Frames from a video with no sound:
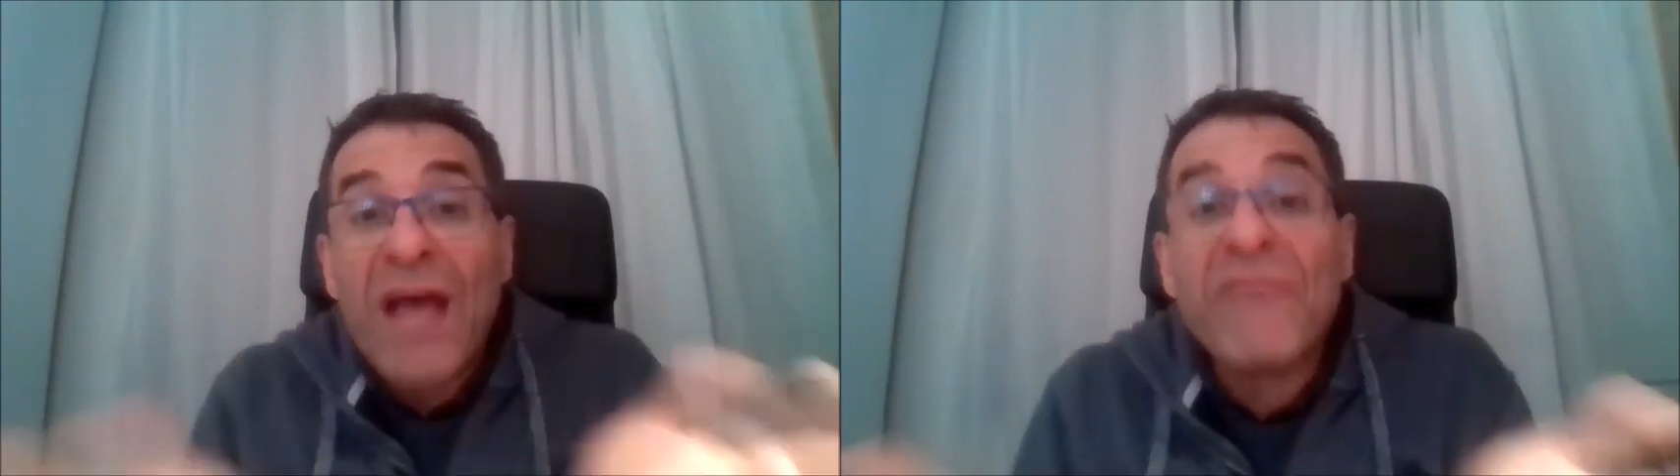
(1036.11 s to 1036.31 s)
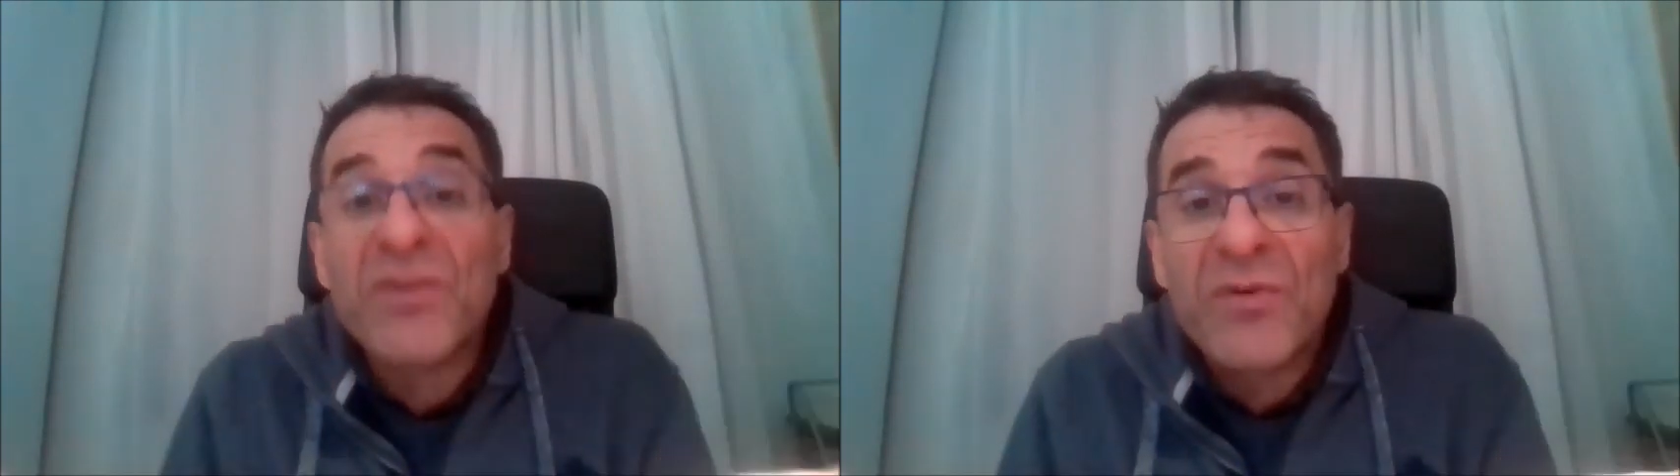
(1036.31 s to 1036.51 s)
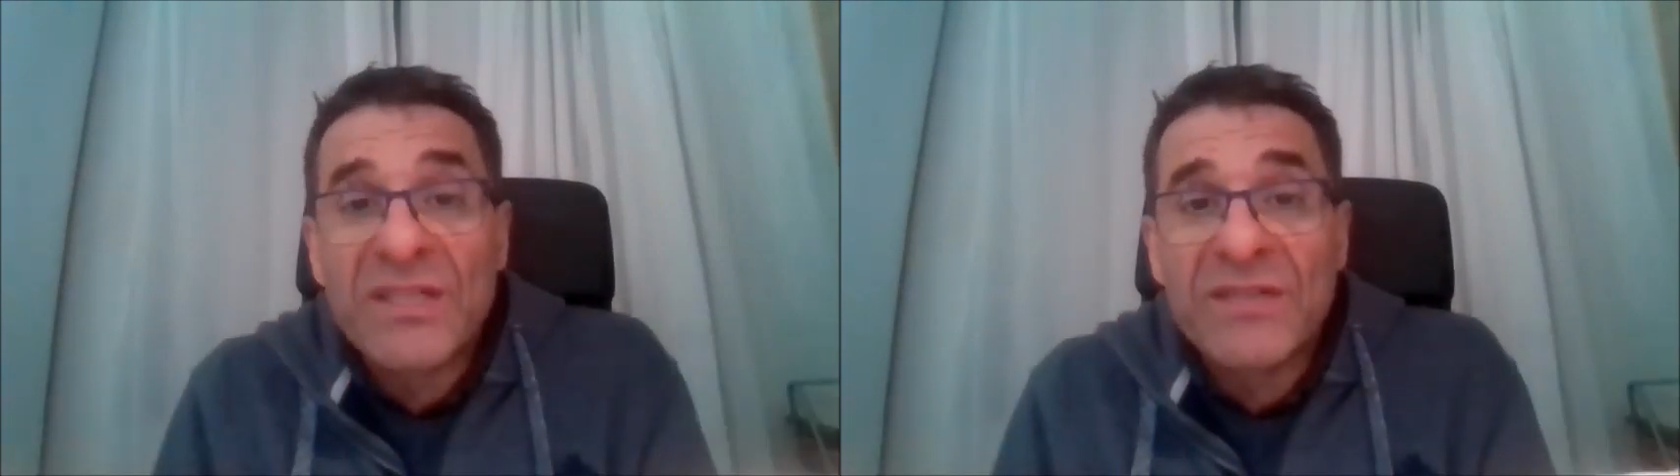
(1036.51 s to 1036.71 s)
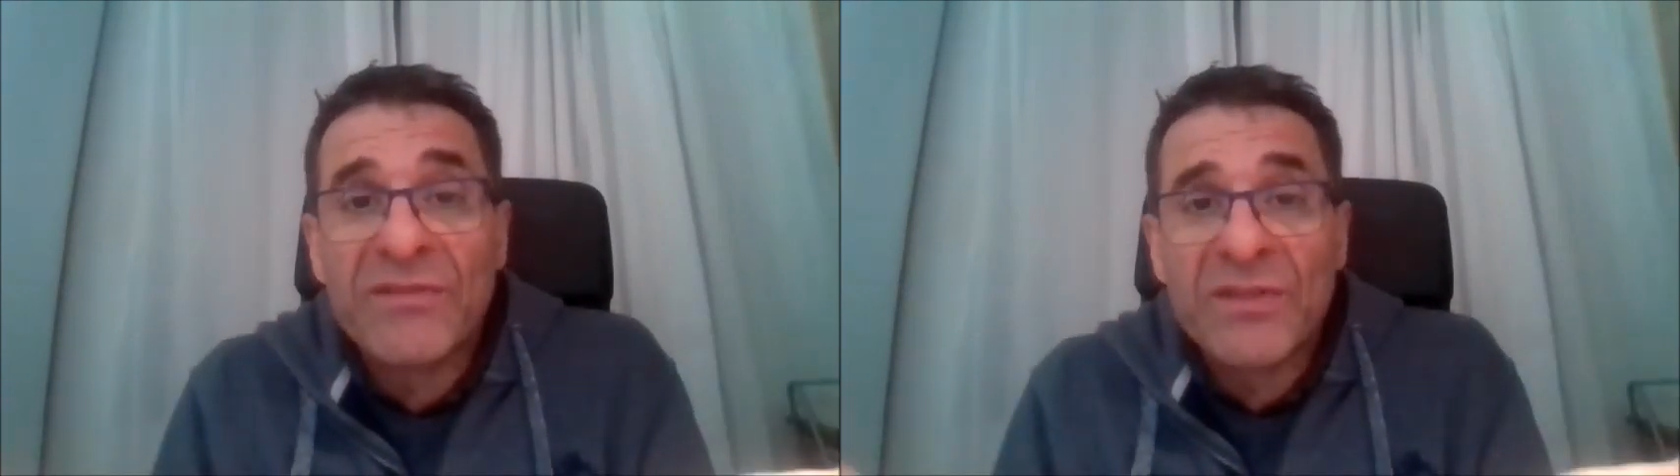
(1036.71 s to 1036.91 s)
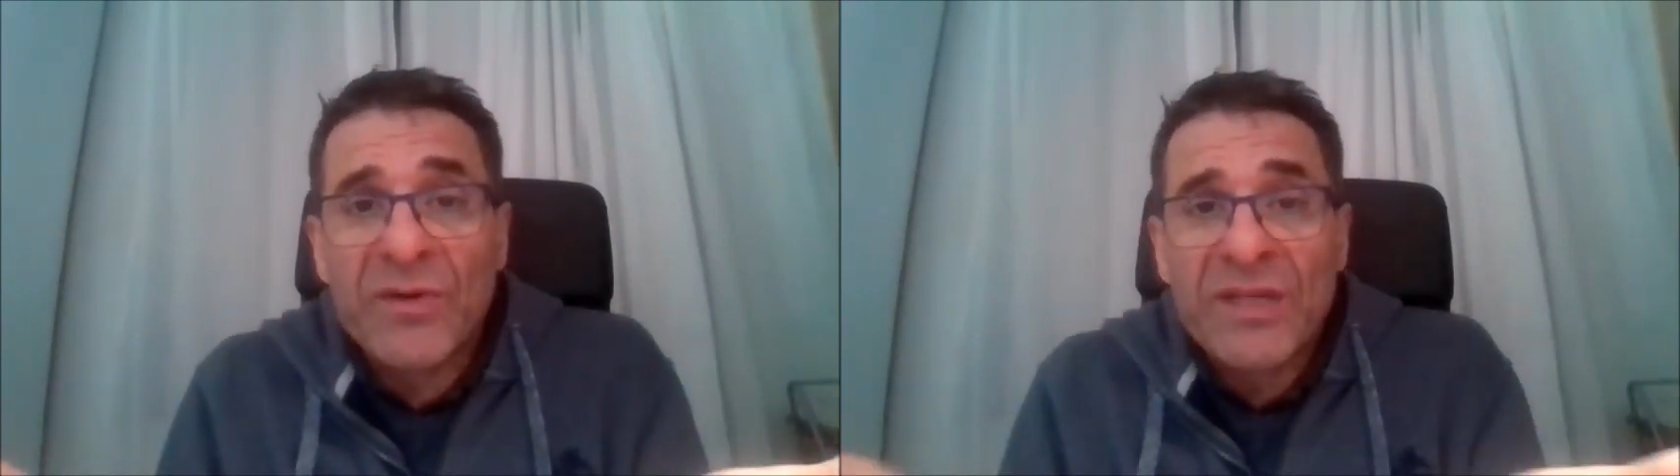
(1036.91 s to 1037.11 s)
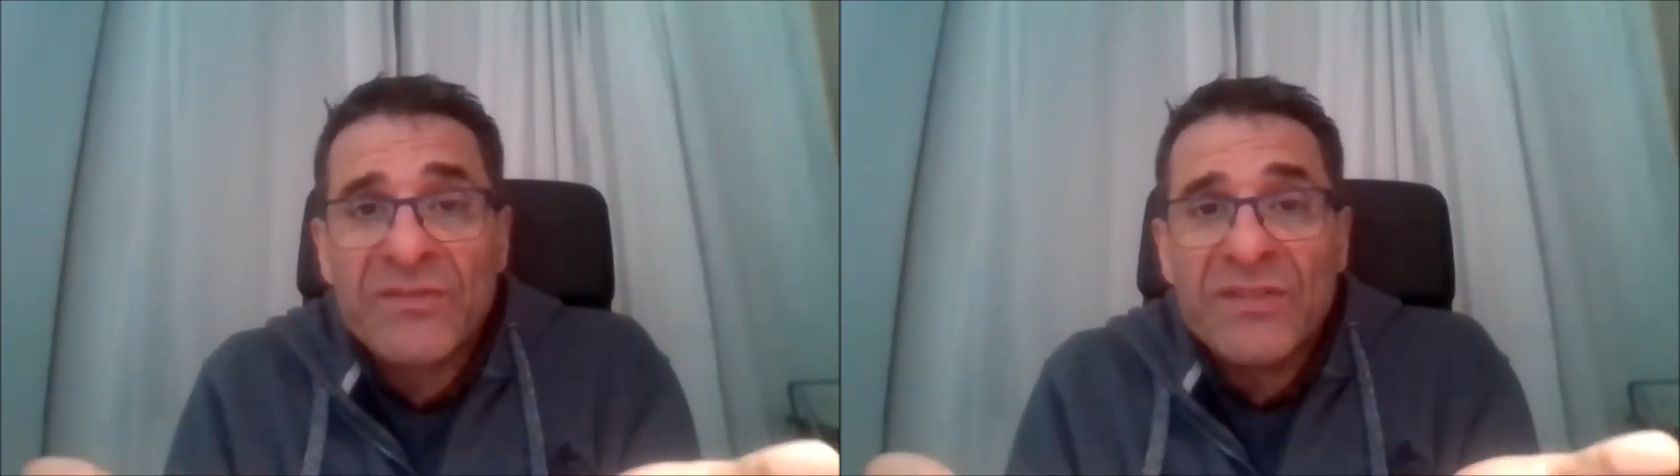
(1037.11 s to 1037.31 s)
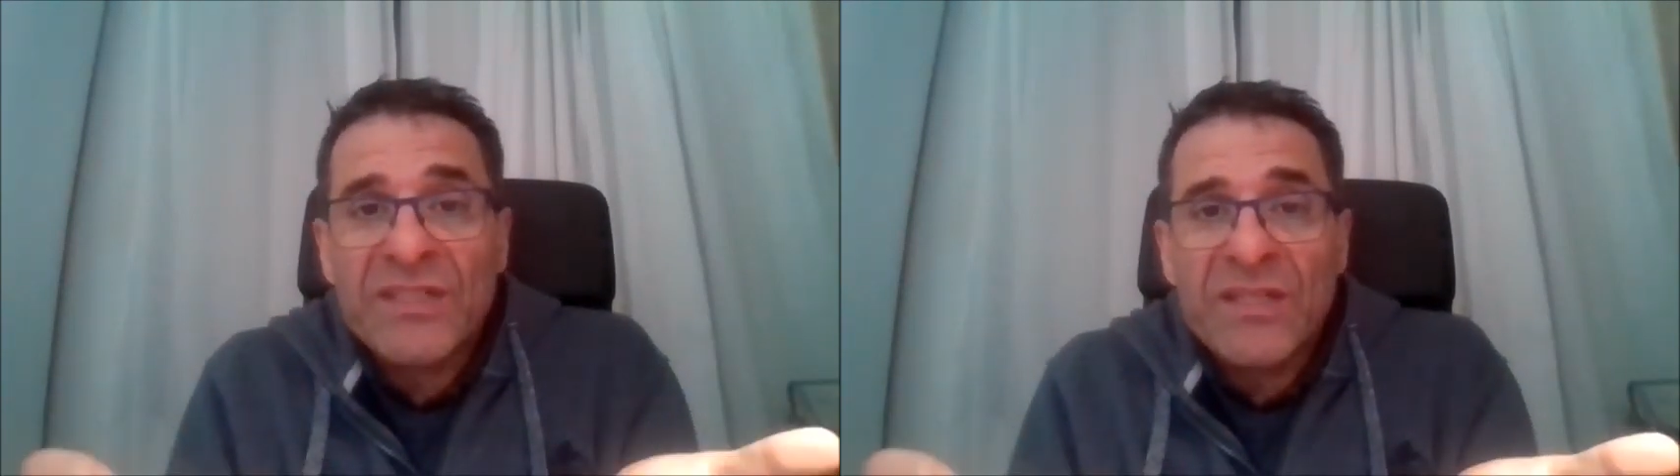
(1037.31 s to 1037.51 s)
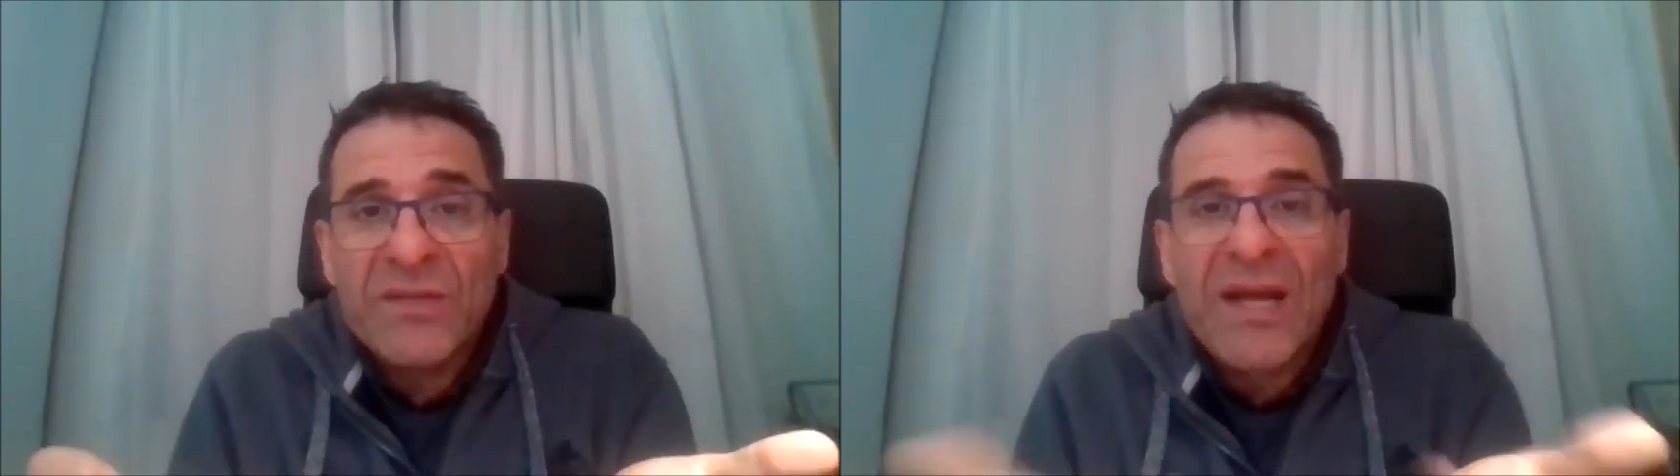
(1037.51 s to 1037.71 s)
we have Zoroastrians,
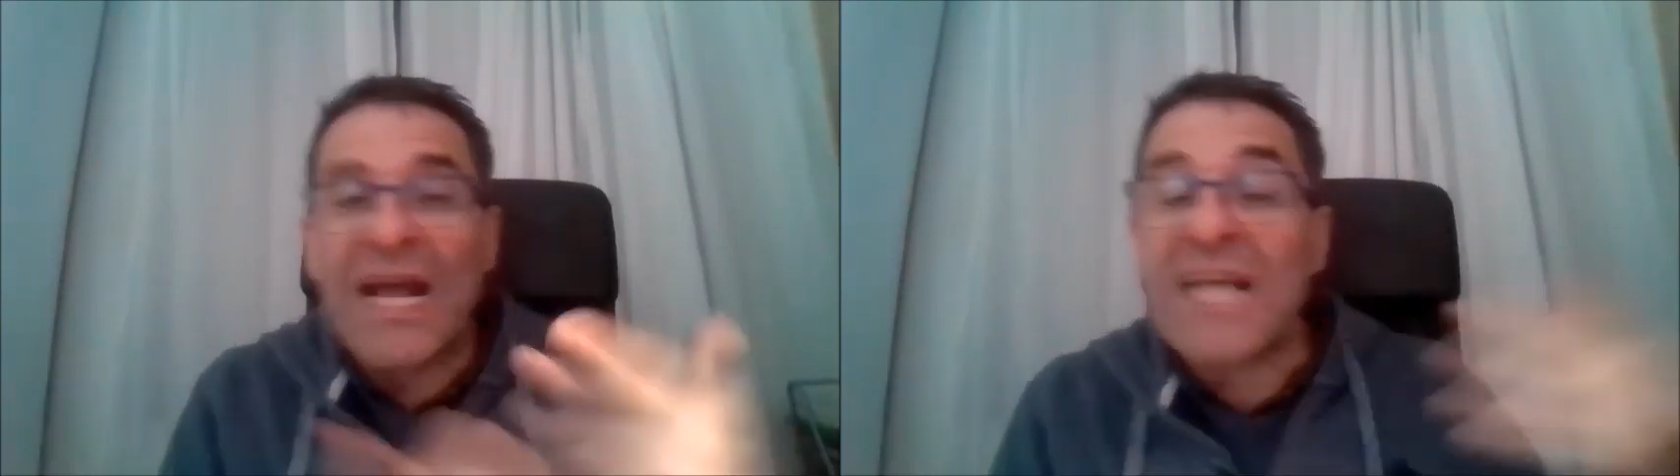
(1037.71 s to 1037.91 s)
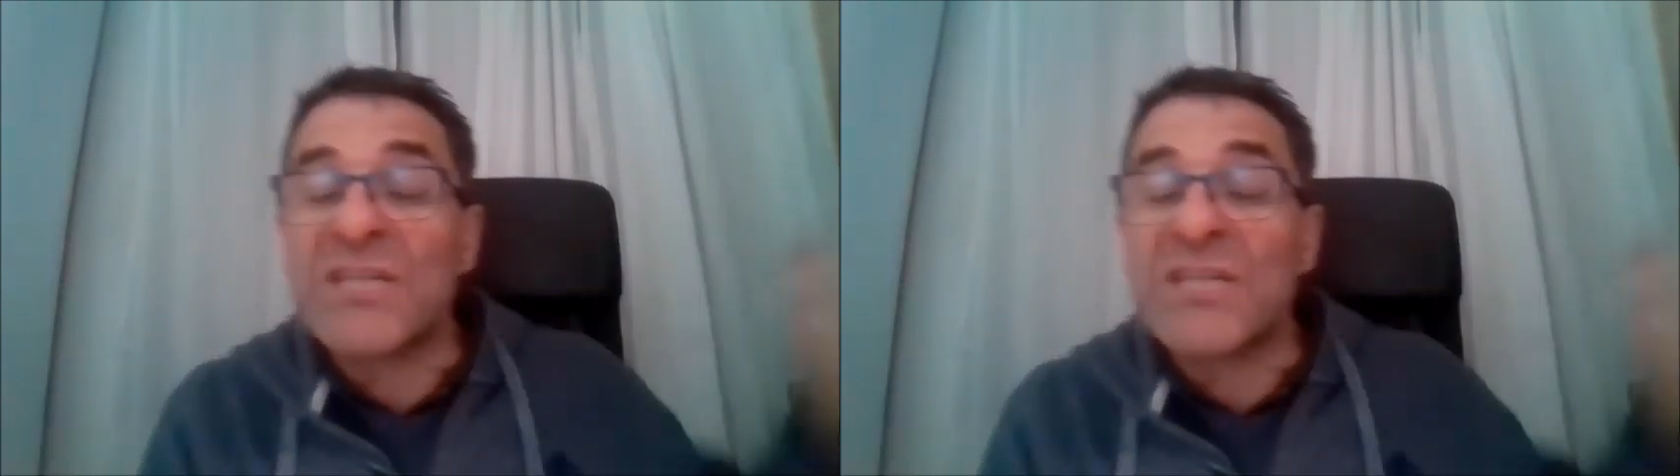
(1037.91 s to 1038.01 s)
Zoroastrians in Iran,